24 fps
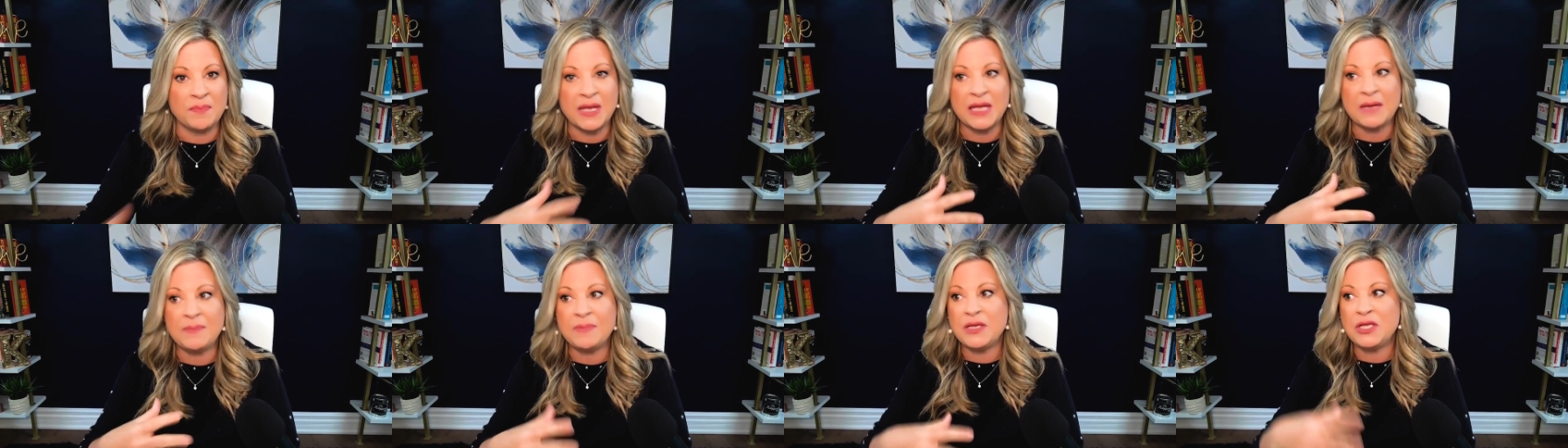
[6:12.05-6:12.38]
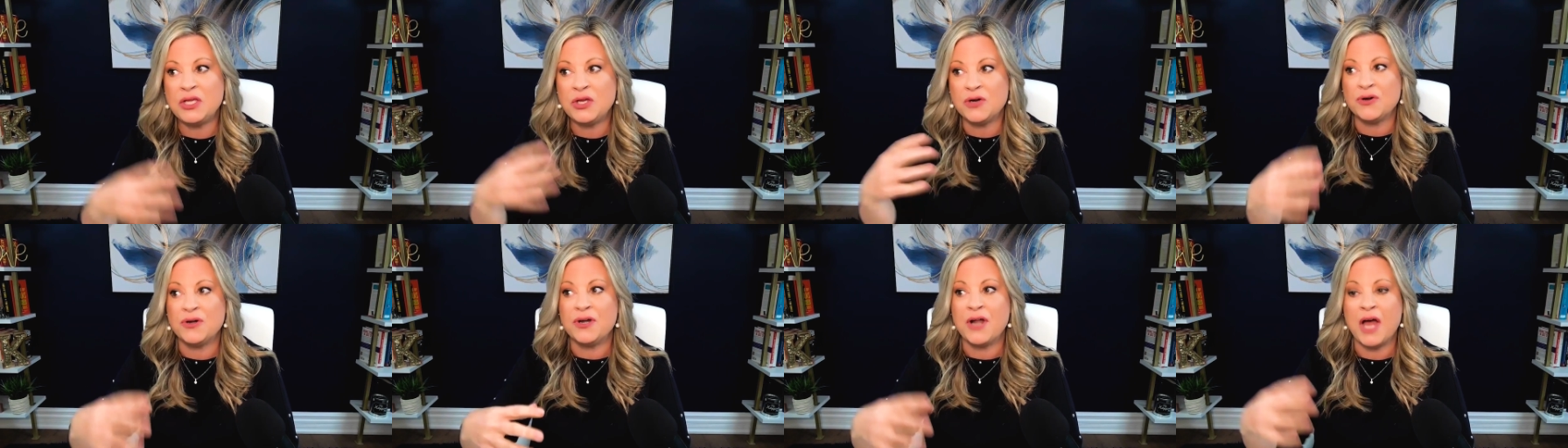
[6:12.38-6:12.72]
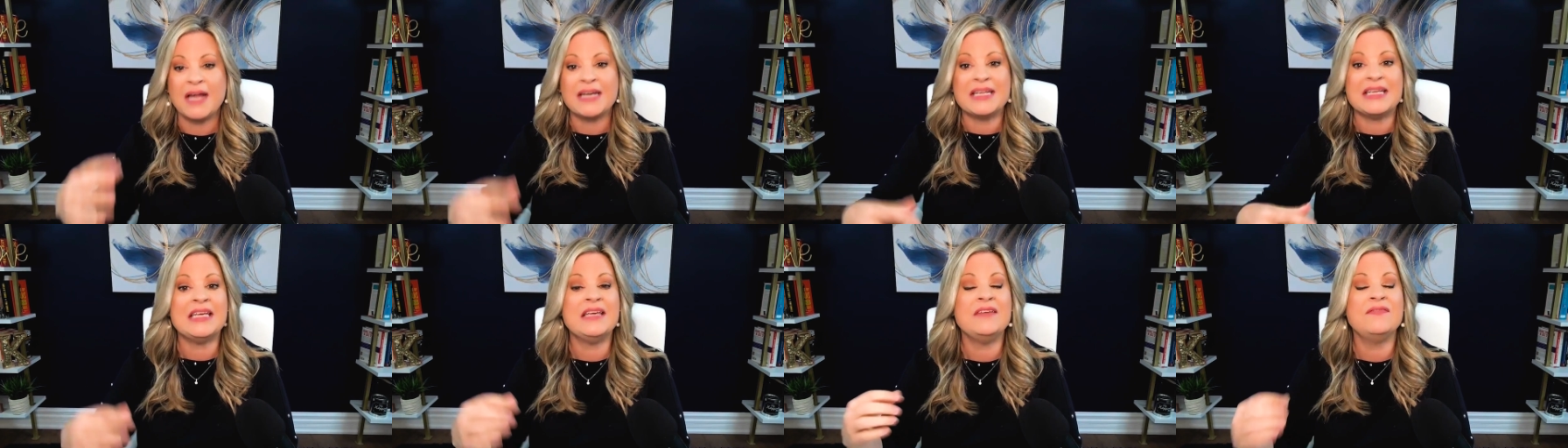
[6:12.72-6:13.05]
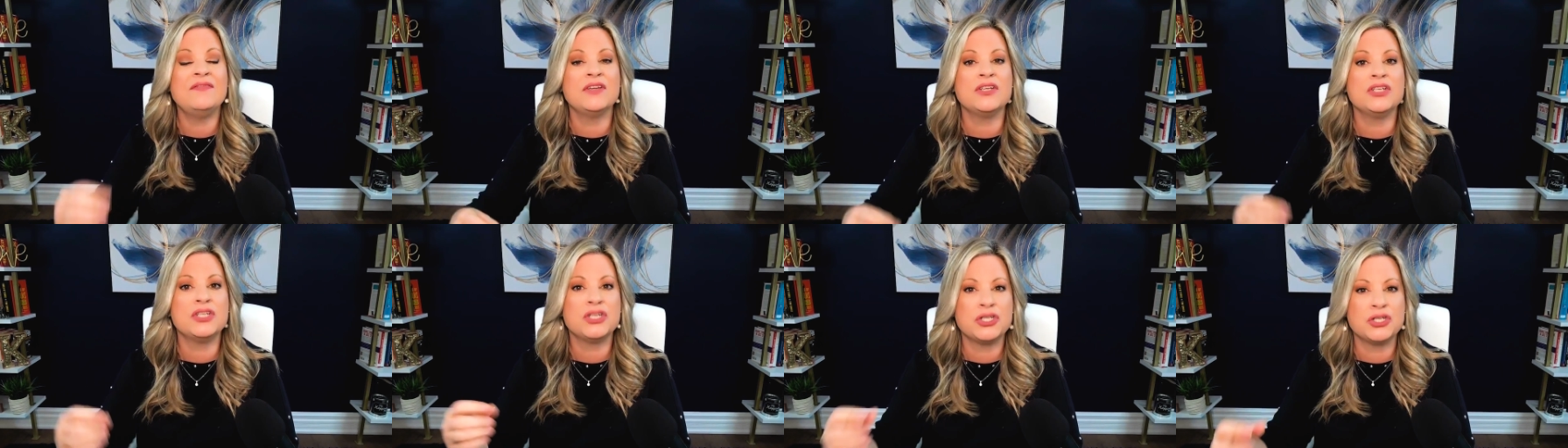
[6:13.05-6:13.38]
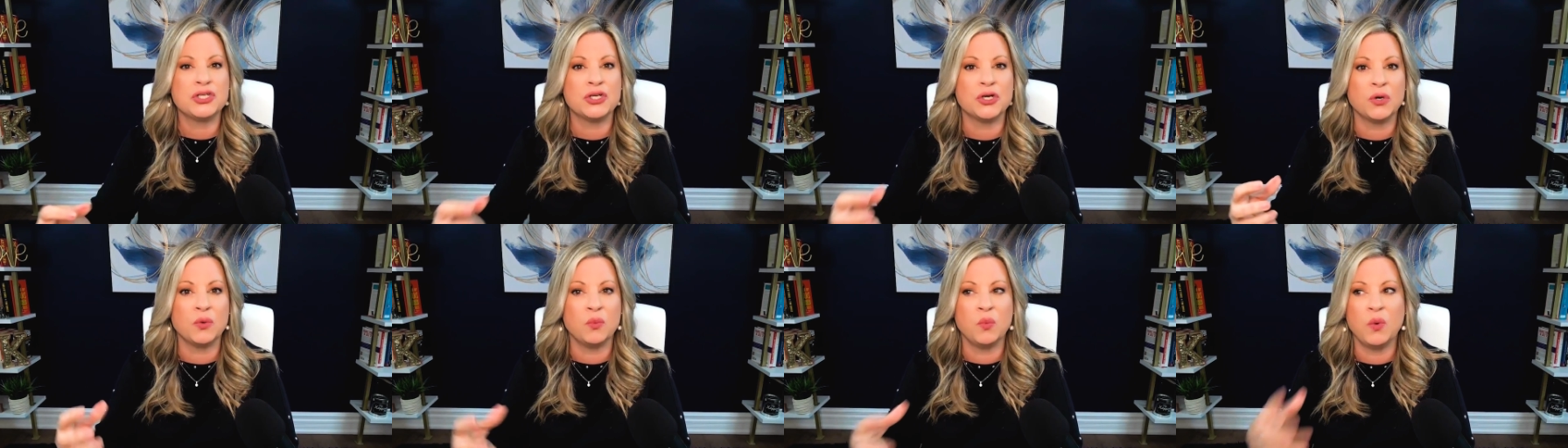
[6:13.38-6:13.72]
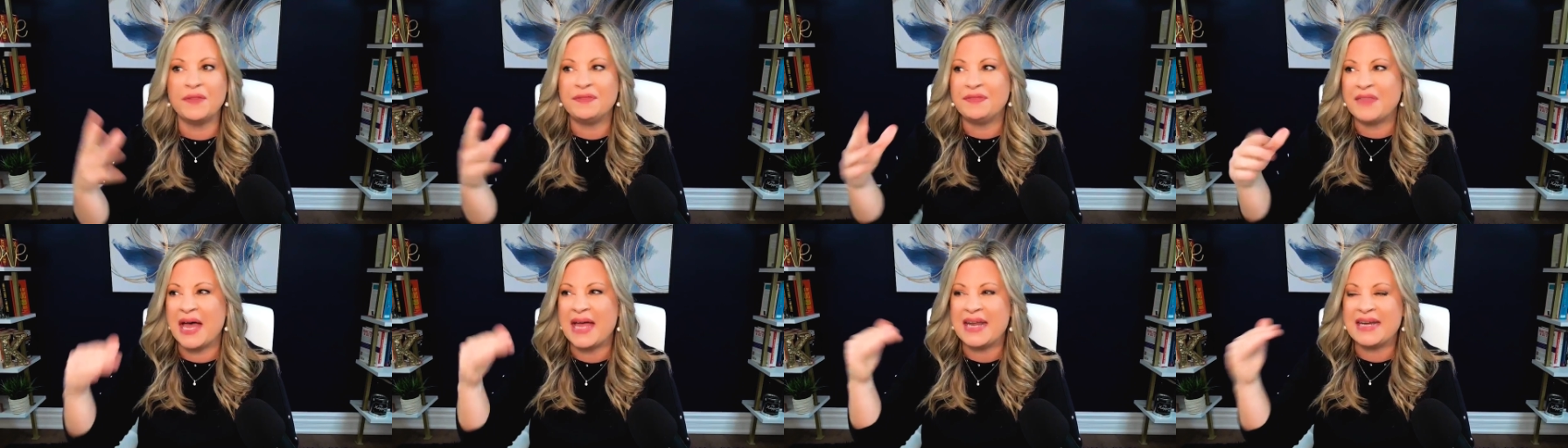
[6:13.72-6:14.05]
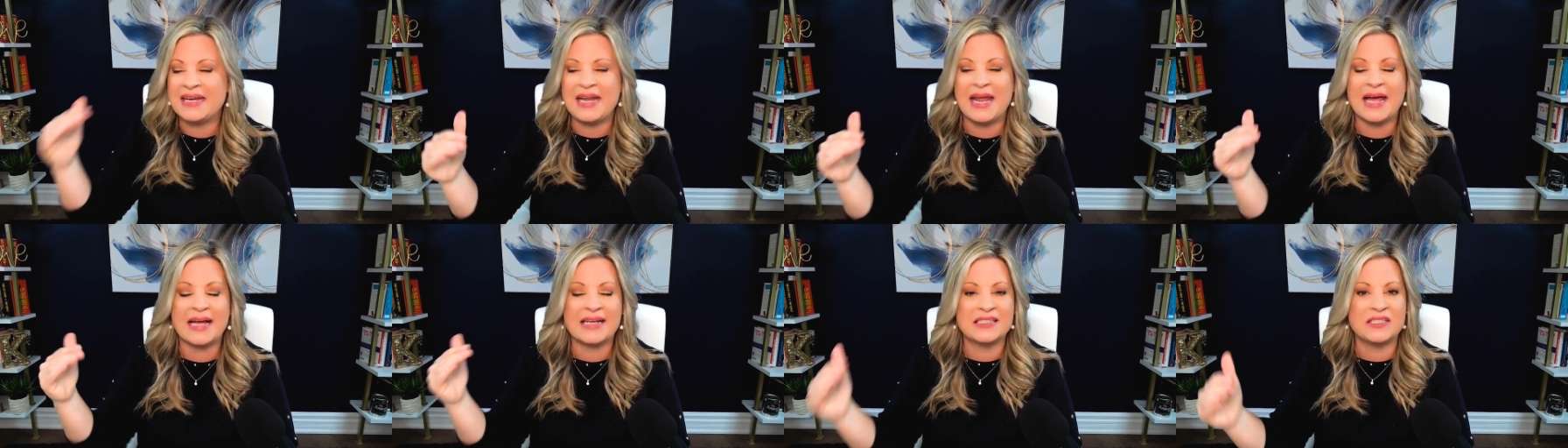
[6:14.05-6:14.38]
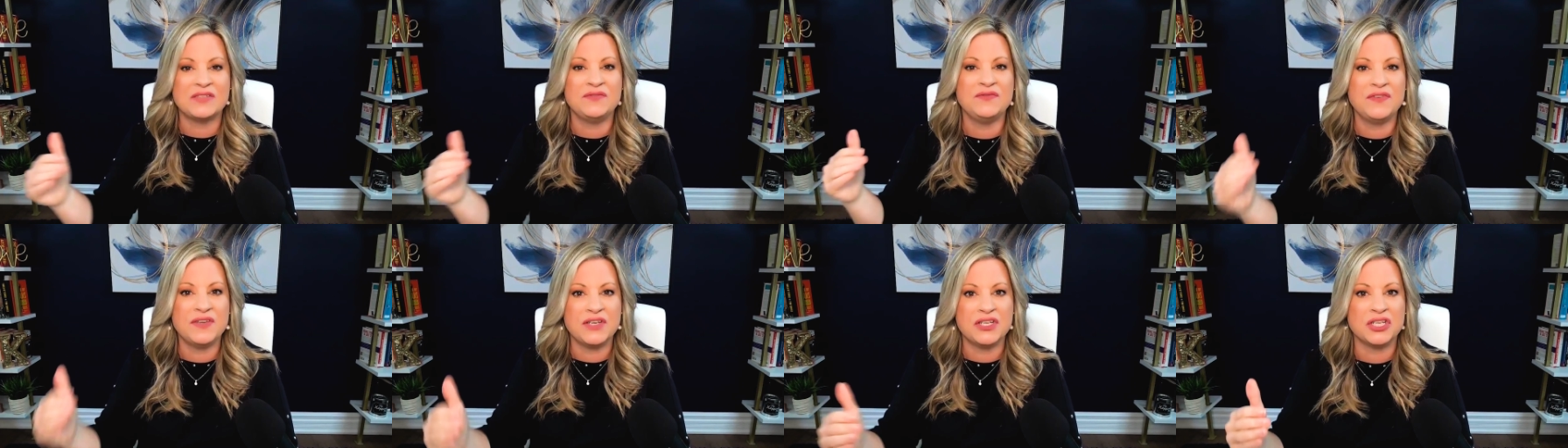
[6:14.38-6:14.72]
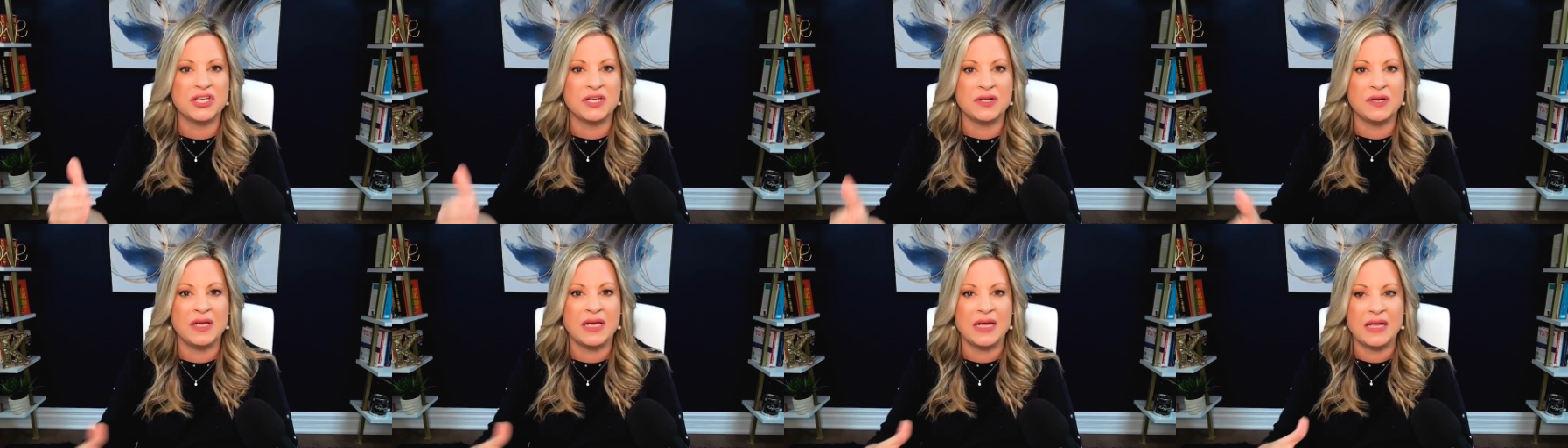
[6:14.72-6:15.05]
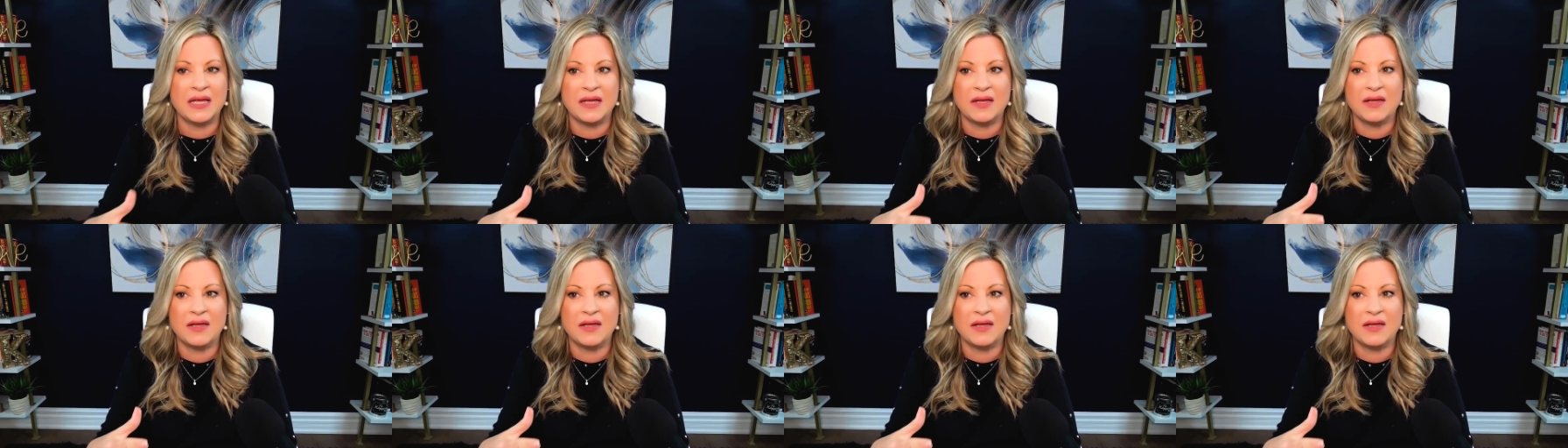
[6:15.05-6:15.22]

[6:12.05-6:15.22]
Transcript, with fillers: Maybe you're not even sure what that next vision